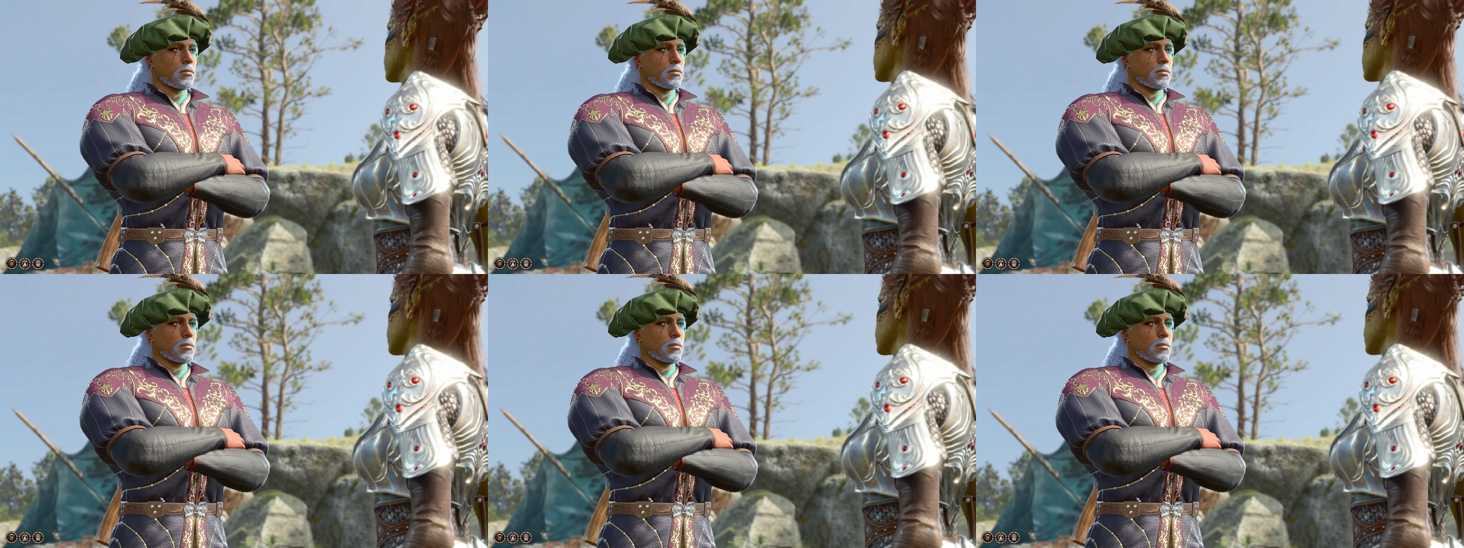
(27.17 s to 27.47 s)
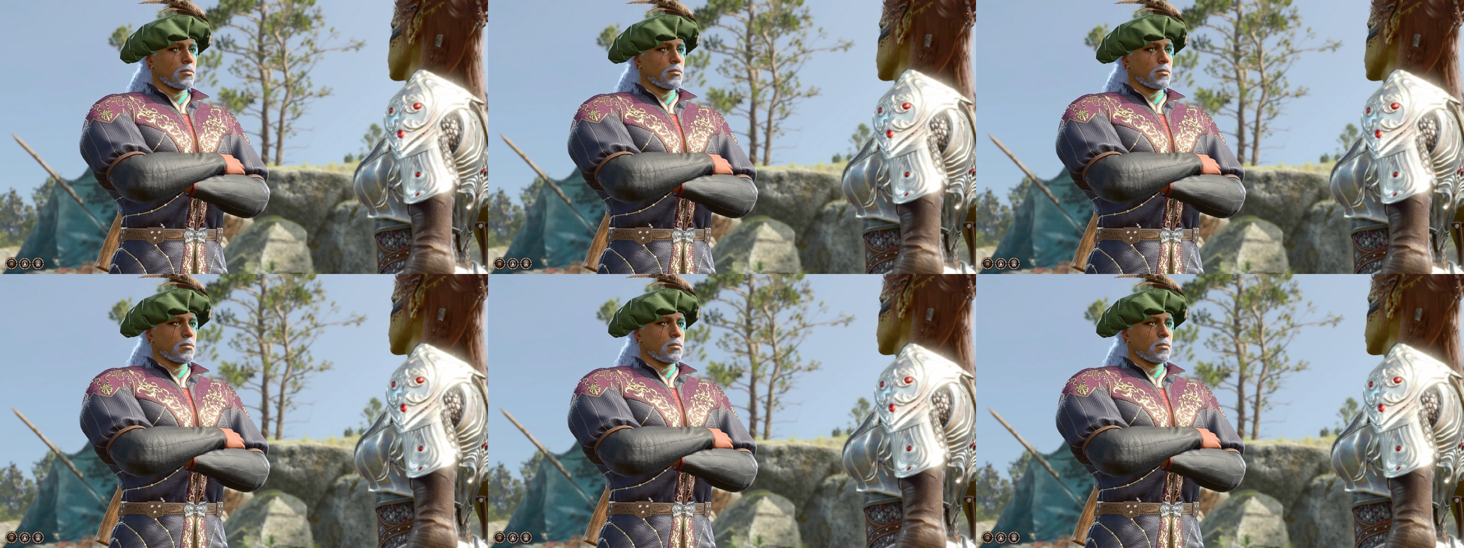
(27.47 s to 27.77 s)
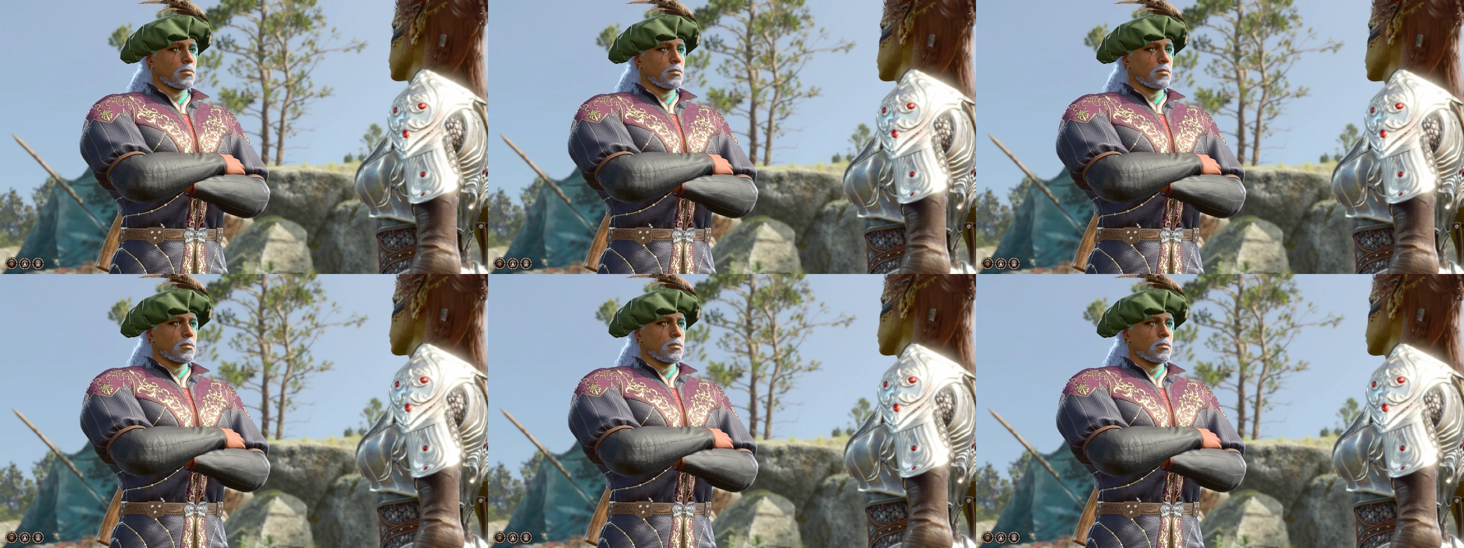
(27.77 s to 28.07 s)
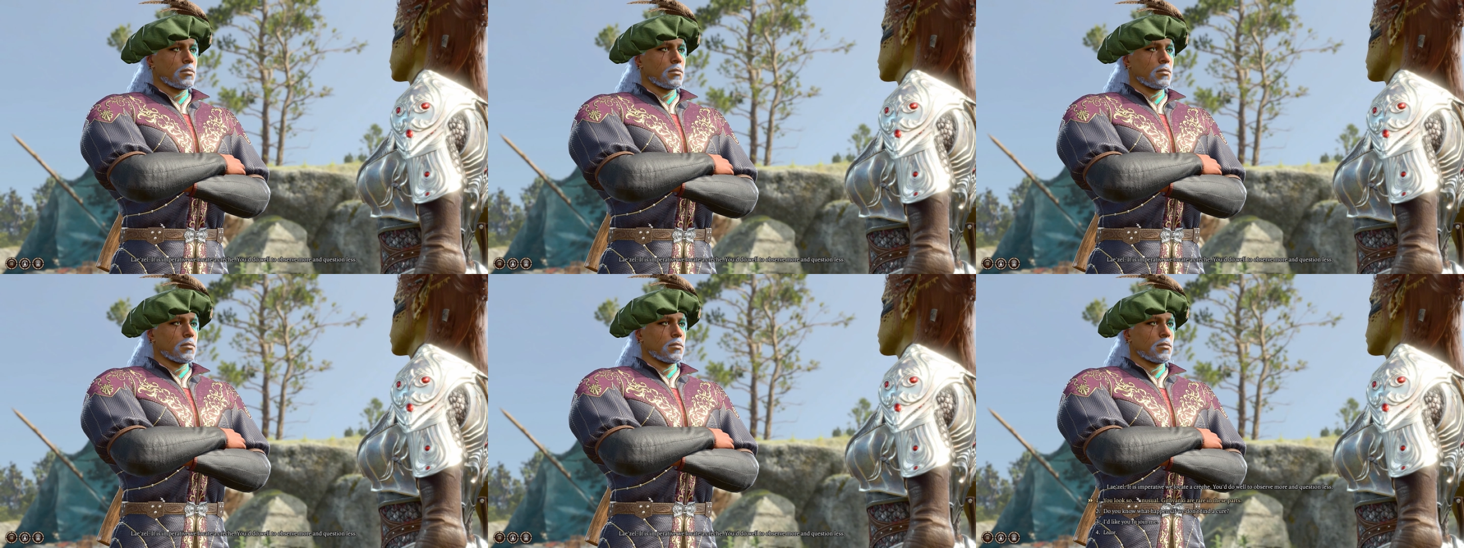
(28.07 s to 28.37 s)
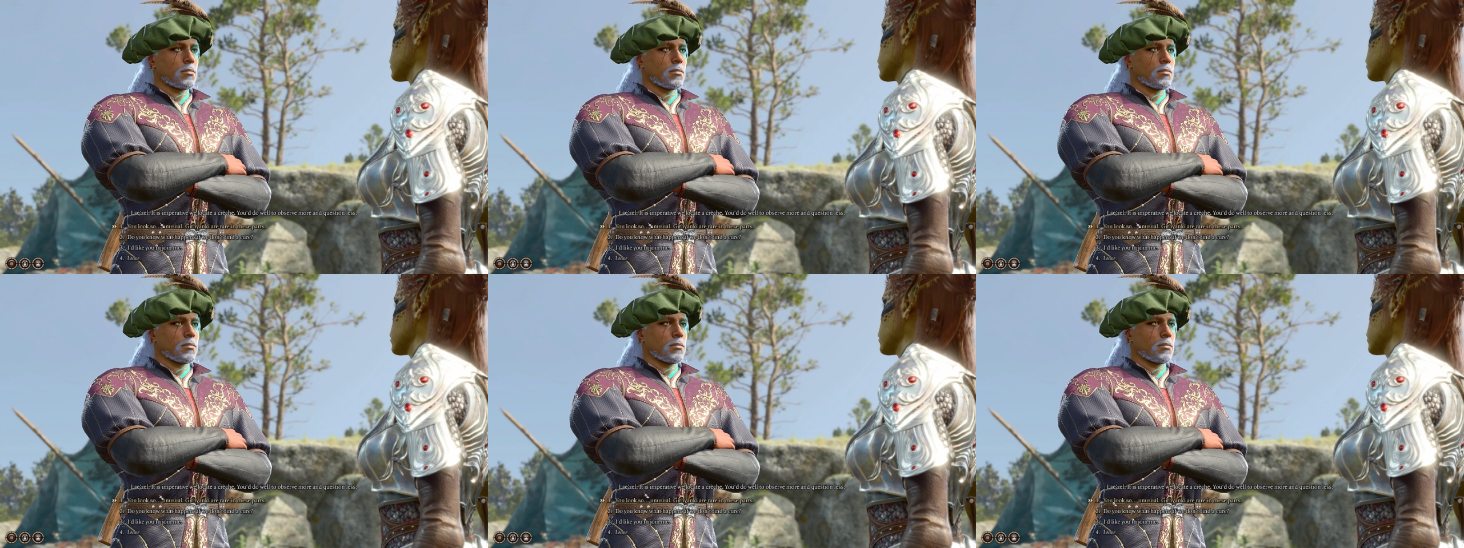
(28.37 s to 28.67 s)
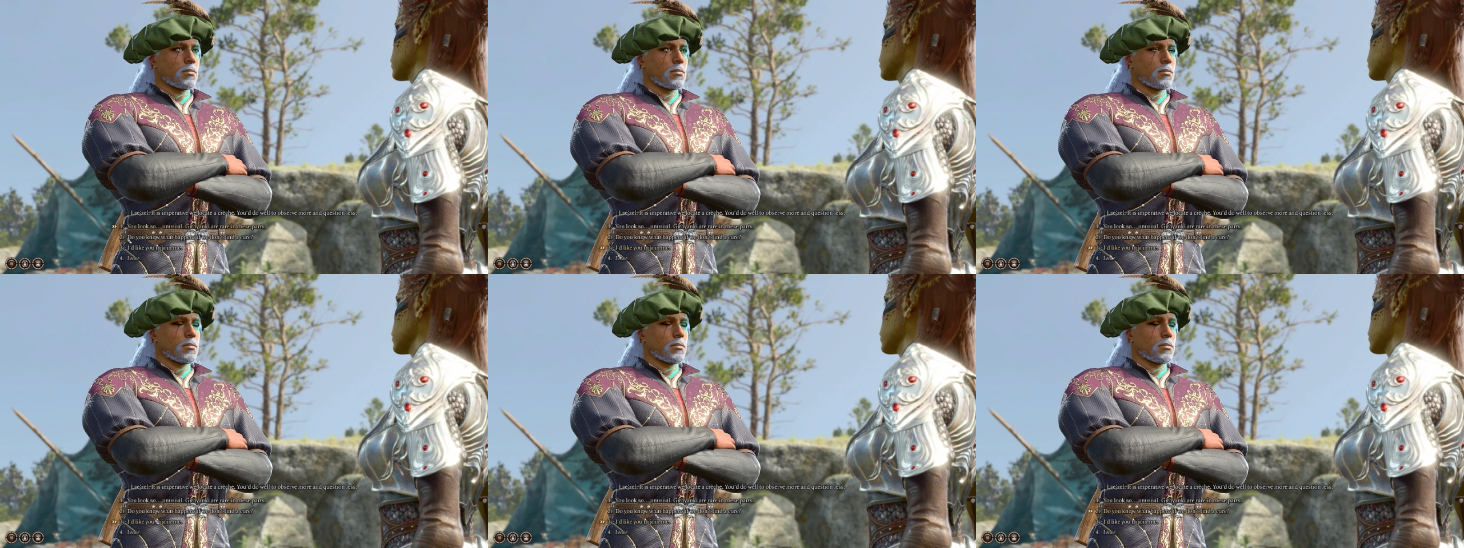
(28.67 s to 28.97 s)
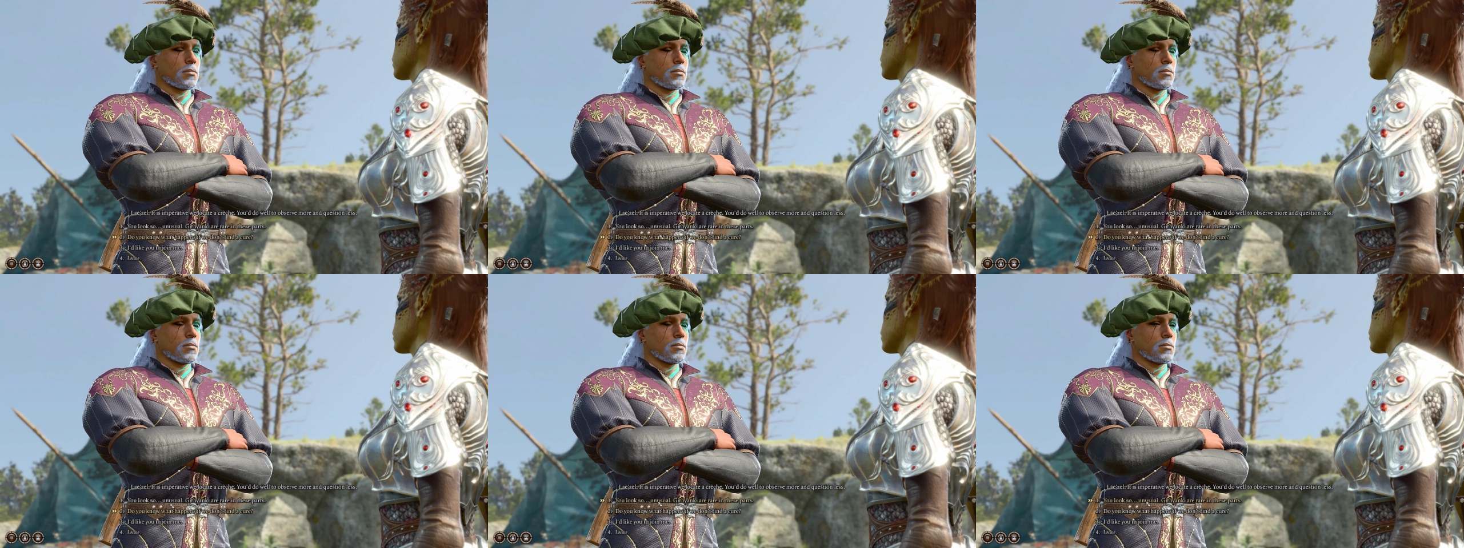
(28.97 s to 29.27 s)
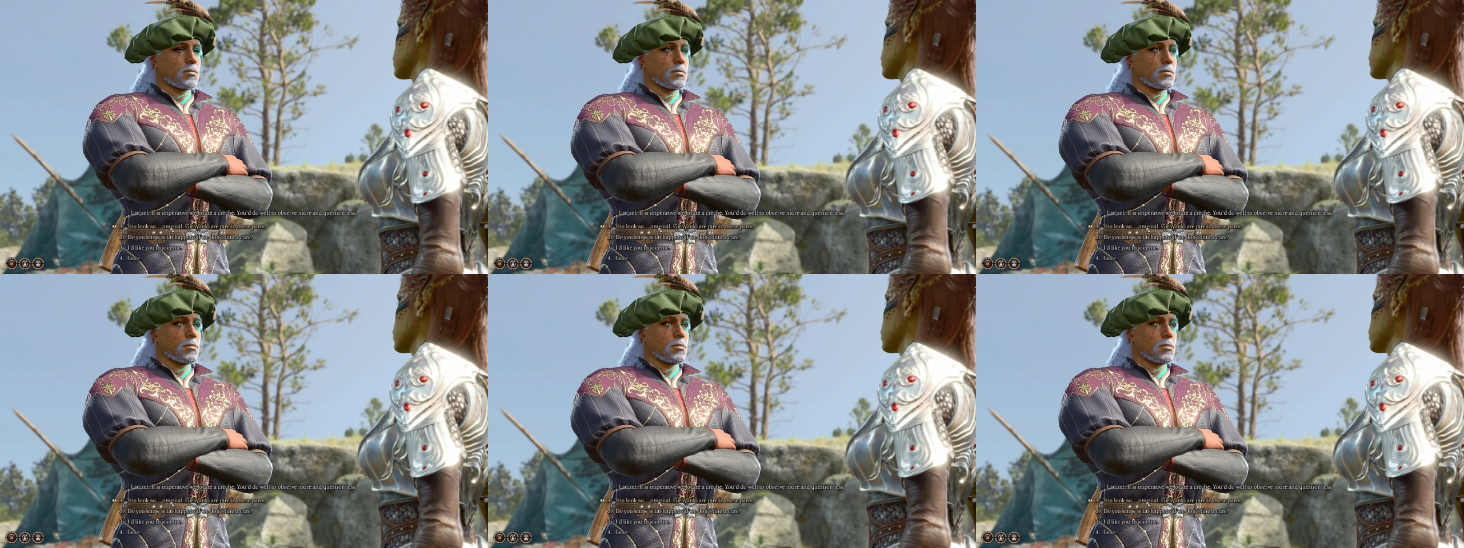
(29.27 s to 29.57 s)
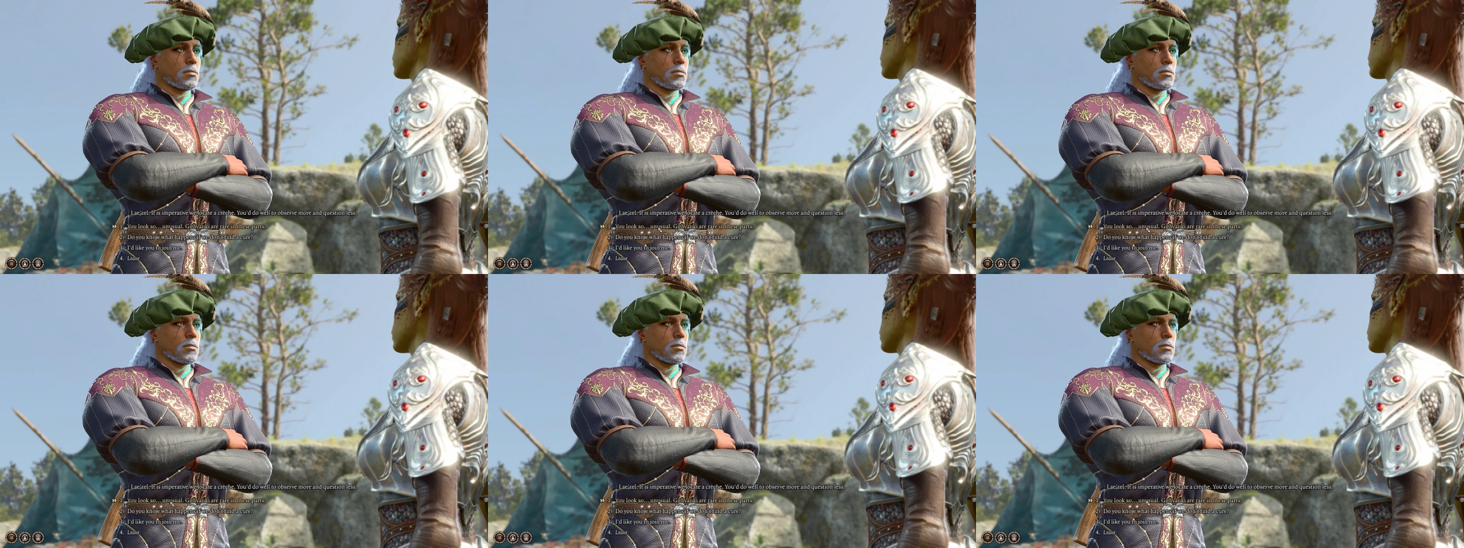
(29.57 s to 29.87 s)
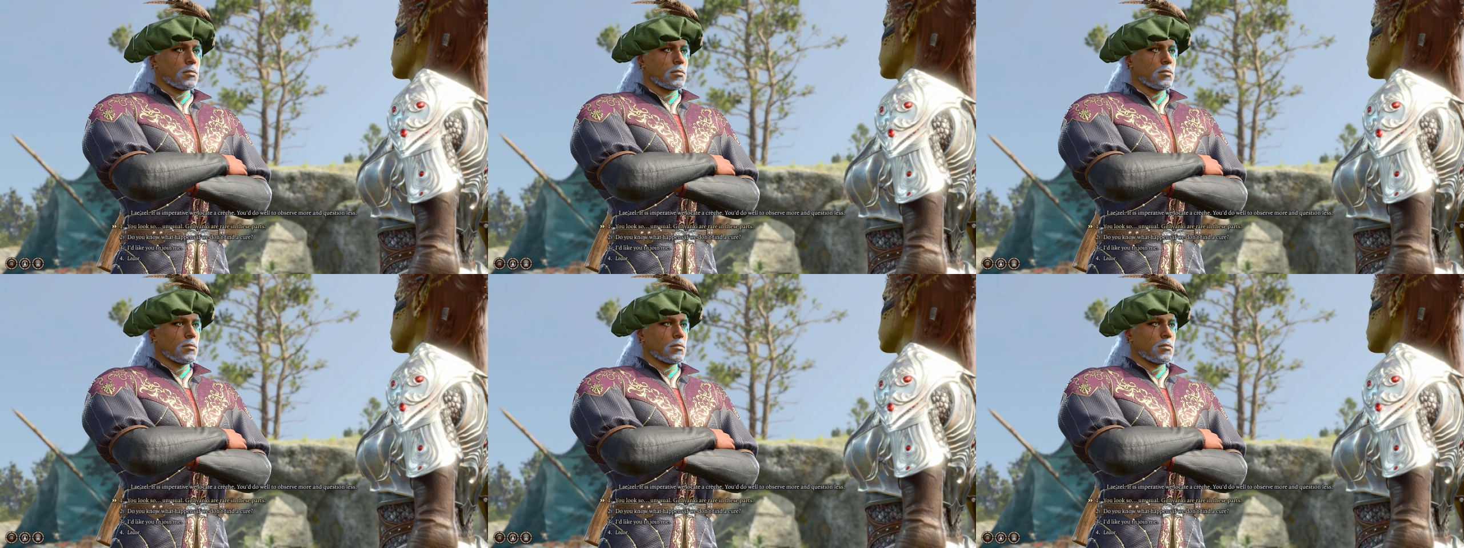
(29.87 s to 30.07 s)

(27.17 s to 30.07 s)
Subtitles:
Nothing is said.